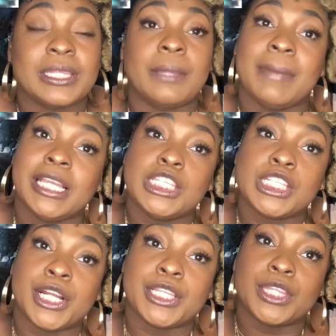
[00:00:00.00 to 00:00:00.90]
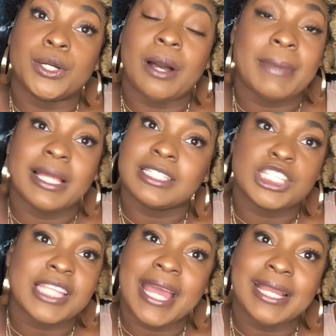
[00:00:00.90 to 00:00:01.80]
The mini skirt though, I'm not
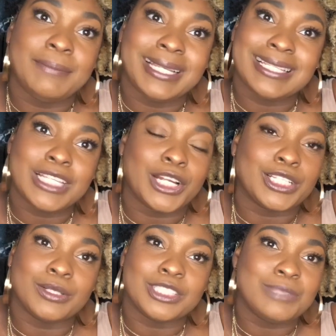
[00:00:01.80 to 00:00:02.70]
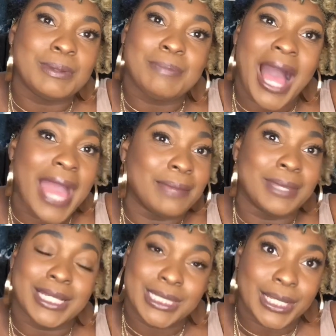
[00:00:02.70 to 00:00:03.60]
just any mini skirt. Don't just be buying
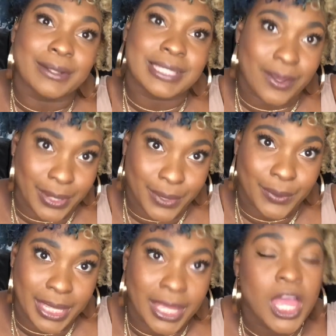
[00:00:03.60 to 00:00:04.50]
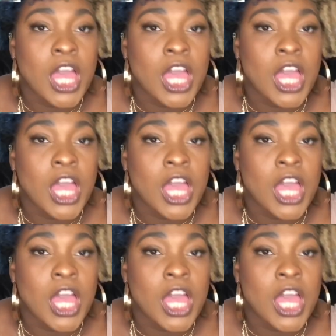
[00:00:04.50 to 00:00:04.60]
mini skirts out here, okay?